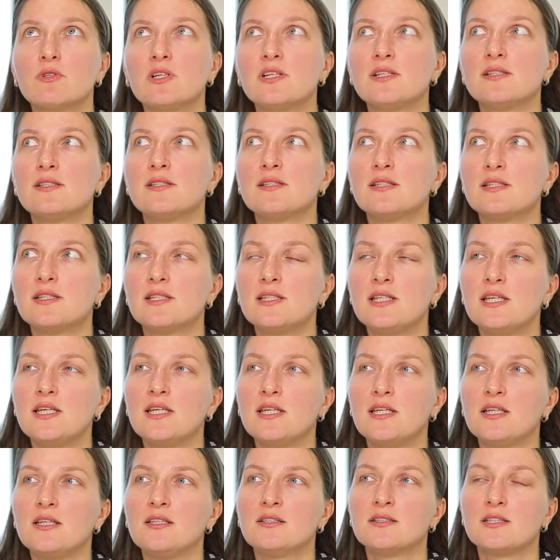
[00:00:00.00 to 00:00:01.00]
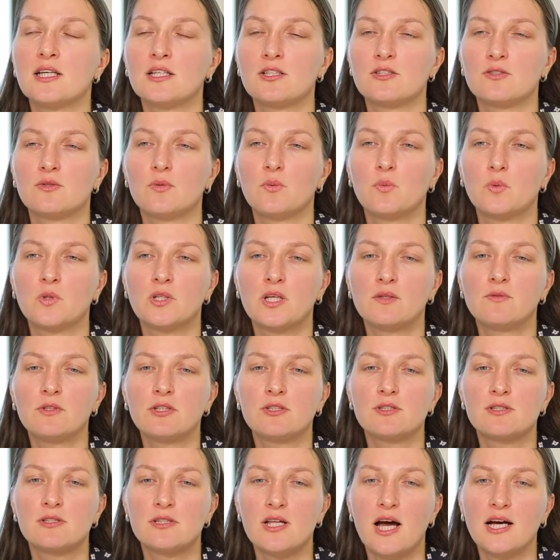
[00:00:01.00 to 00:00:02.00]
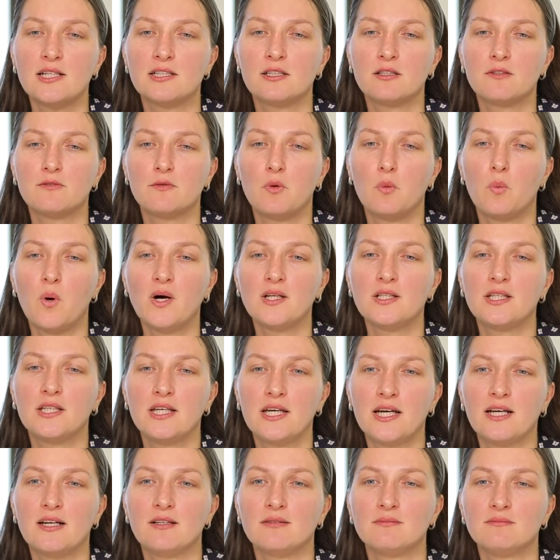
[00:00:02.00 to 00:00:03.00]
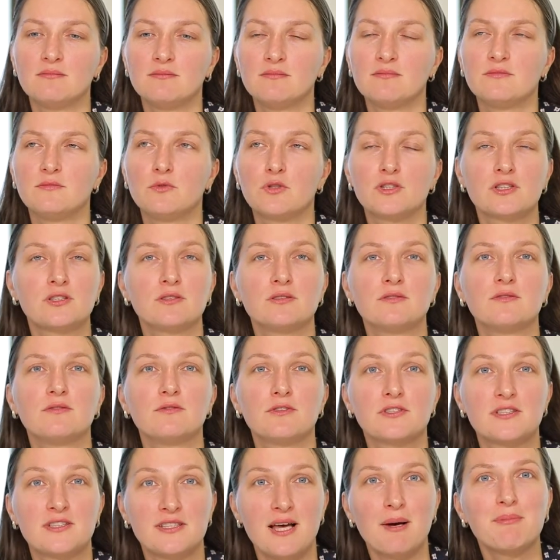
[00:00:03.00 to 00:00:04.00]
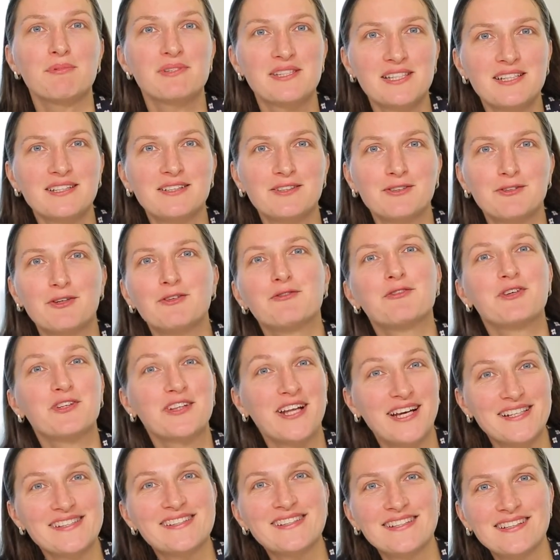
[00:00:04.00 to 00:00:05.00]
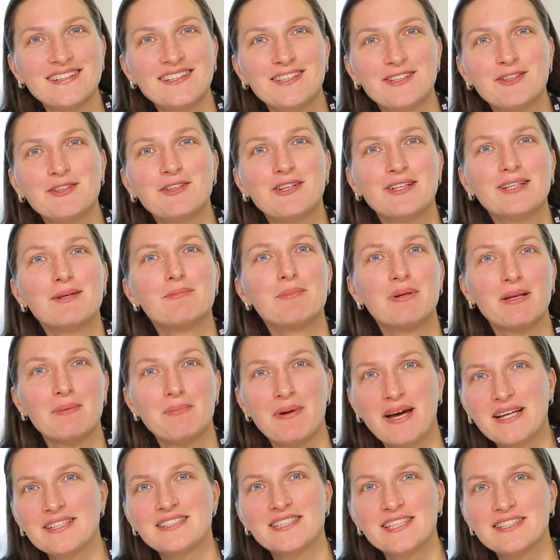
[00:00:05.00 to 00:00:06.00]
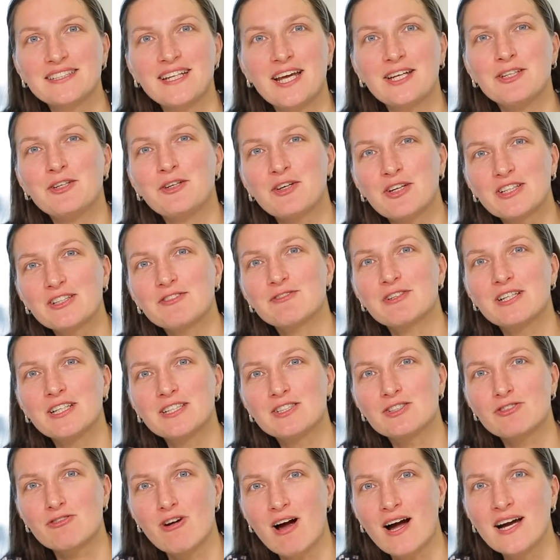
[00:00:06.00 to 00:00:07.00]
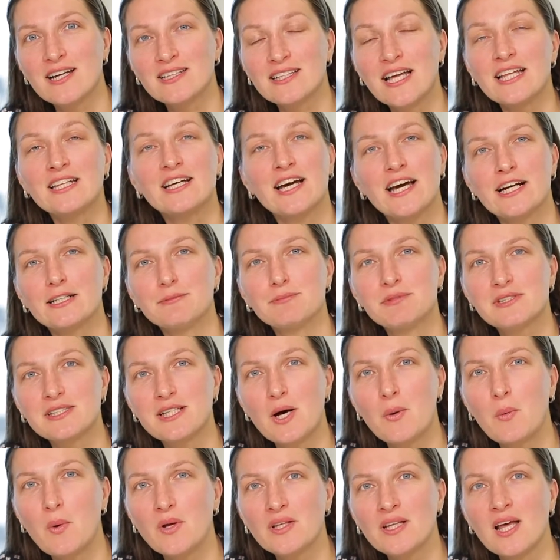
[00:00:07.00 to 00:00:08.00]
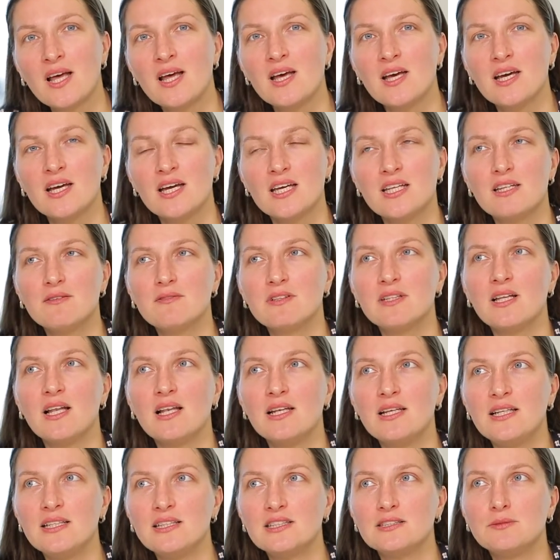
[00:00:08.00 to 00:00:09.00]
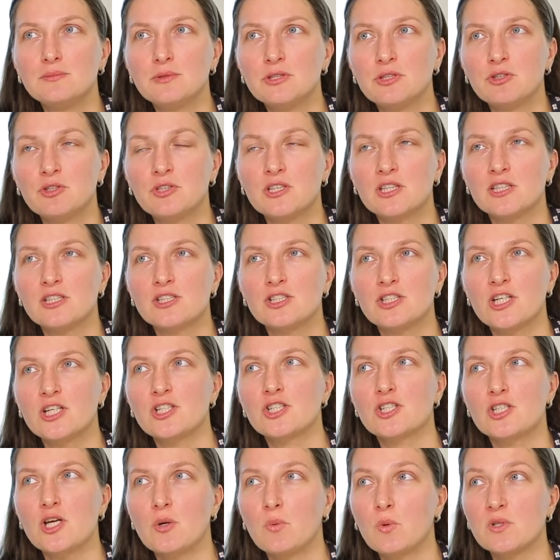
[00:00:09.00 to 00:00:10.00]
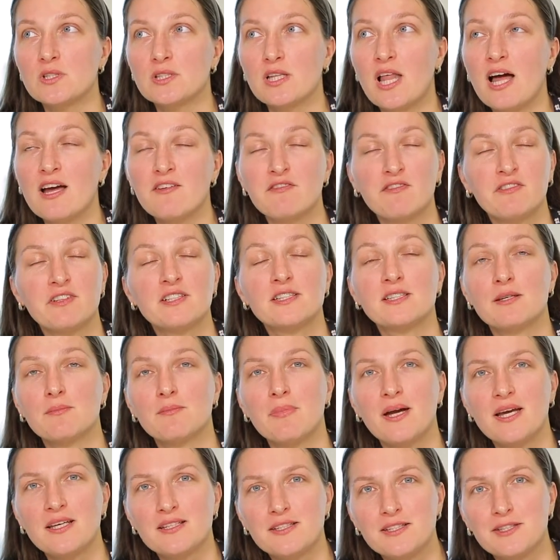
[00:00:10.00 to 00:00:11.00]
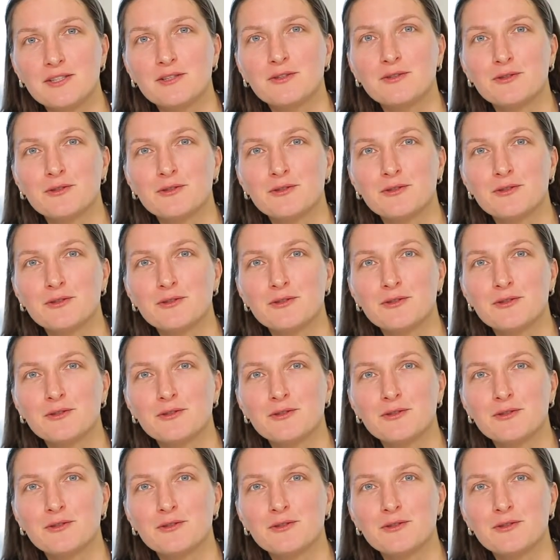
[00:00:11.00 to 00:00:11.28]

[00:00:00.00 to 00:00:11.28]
really see that whatever you studied for 1 year was for something, not for nothing. You can implement it and you can really try it and help someone. And even a little bit, you can change someone's life. It's amazing.